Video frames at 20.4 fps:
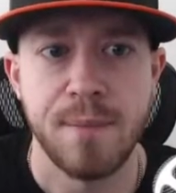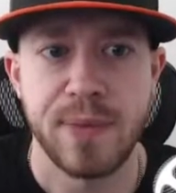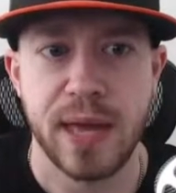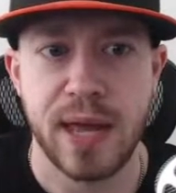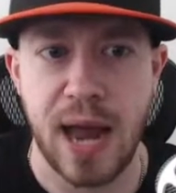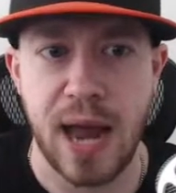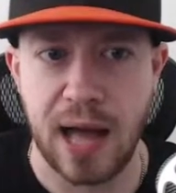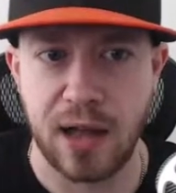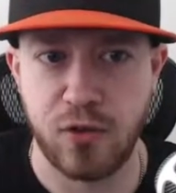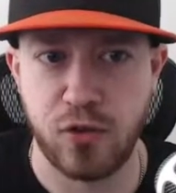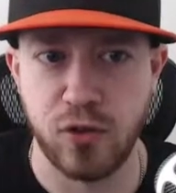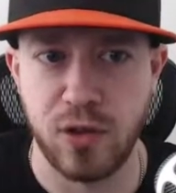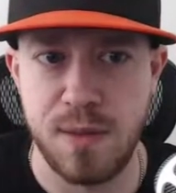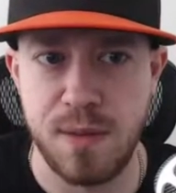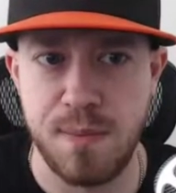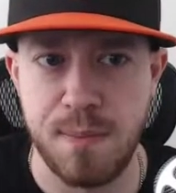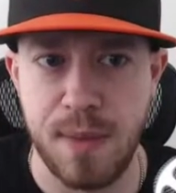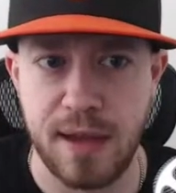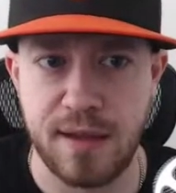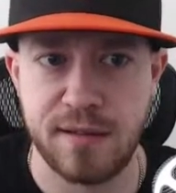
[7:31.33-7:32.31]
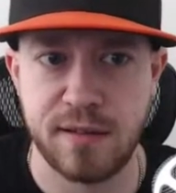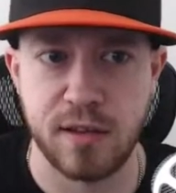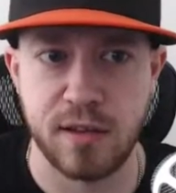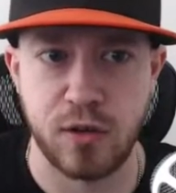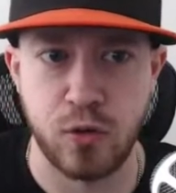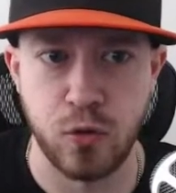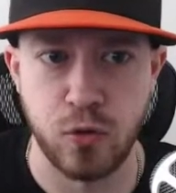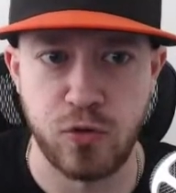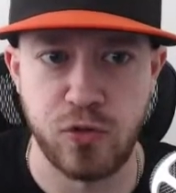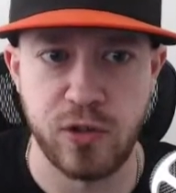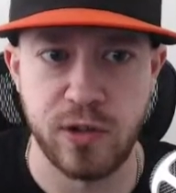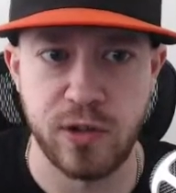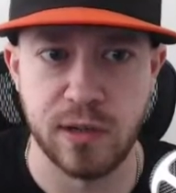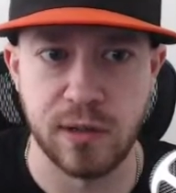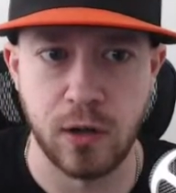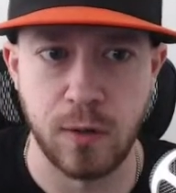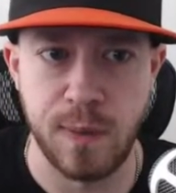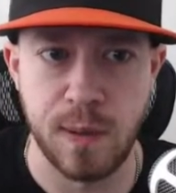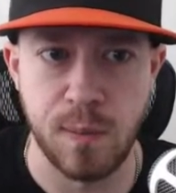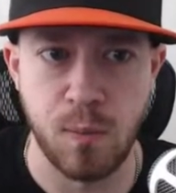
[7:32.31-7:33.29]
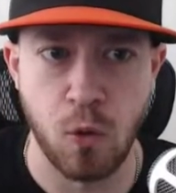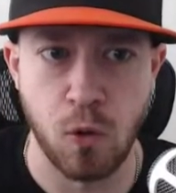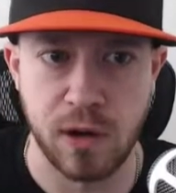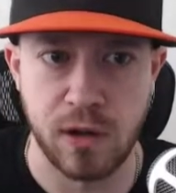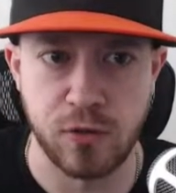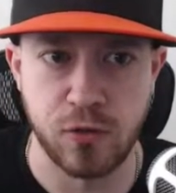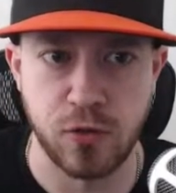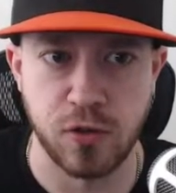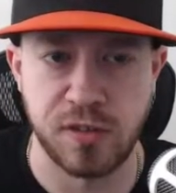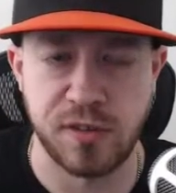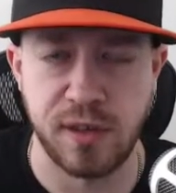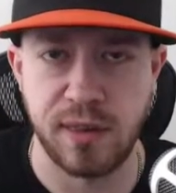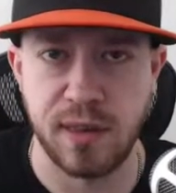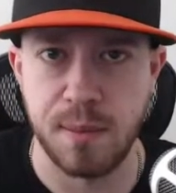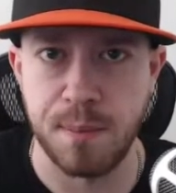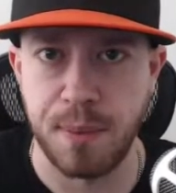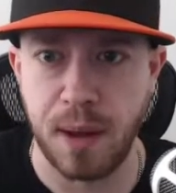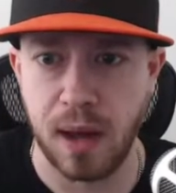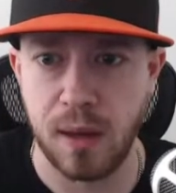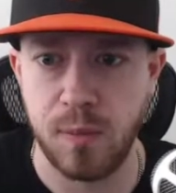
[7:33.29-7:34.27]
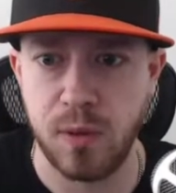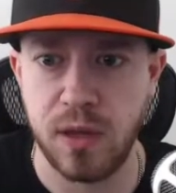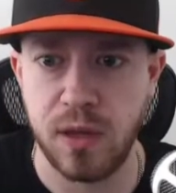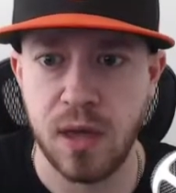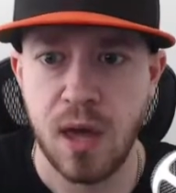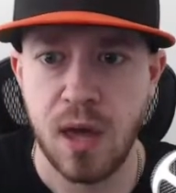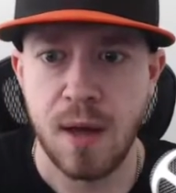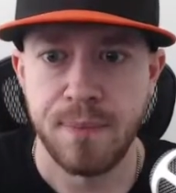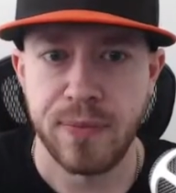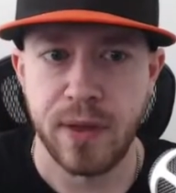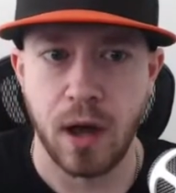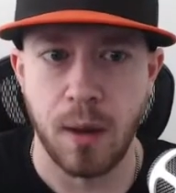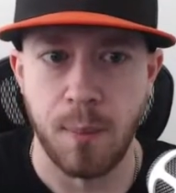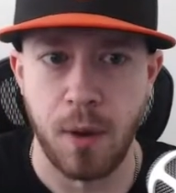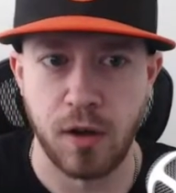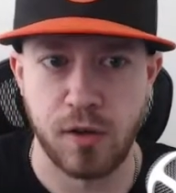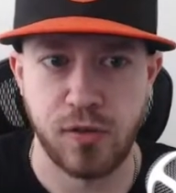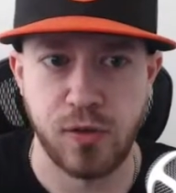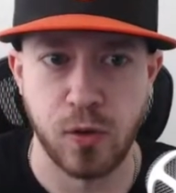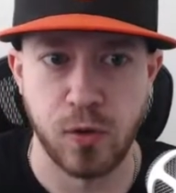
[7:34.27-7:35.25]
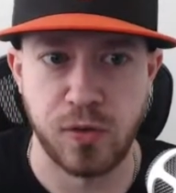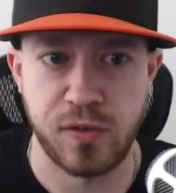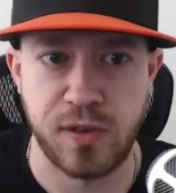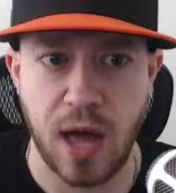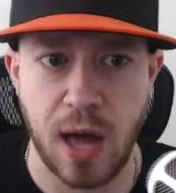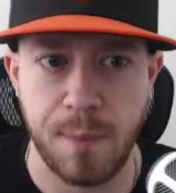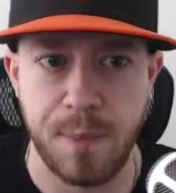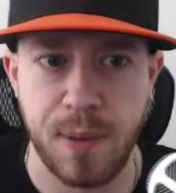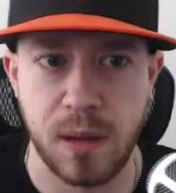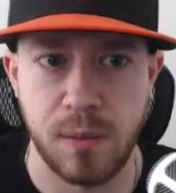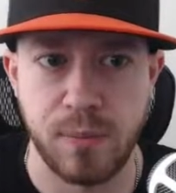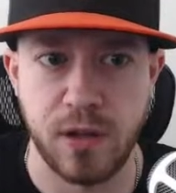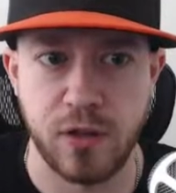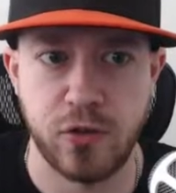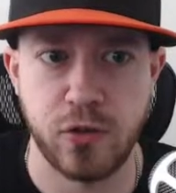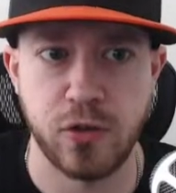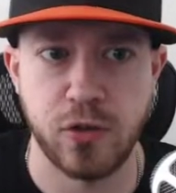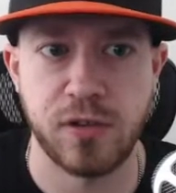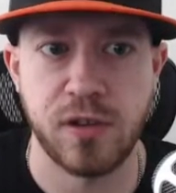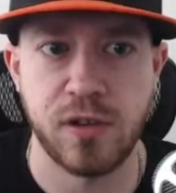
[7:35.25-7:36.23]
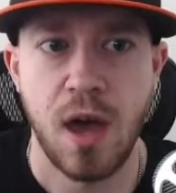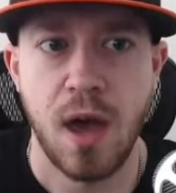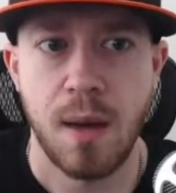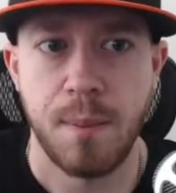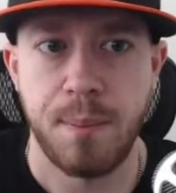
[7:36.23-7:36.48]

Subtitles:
it actually makes Kikuchi a little bit more interesting than Bybee amongst those top end pitchers,